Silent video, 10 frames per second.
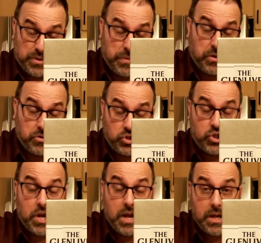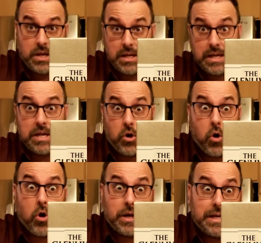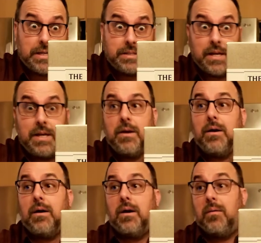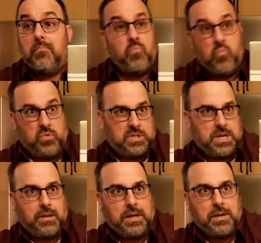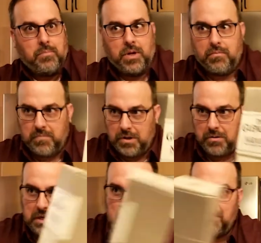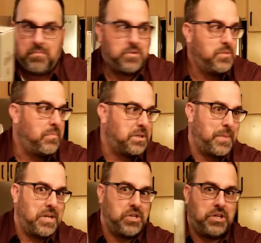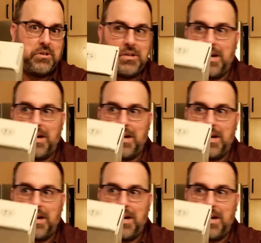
Spelled J-E-R-E-Z. Don't sound like it, but, you know, again, my Spanish ain't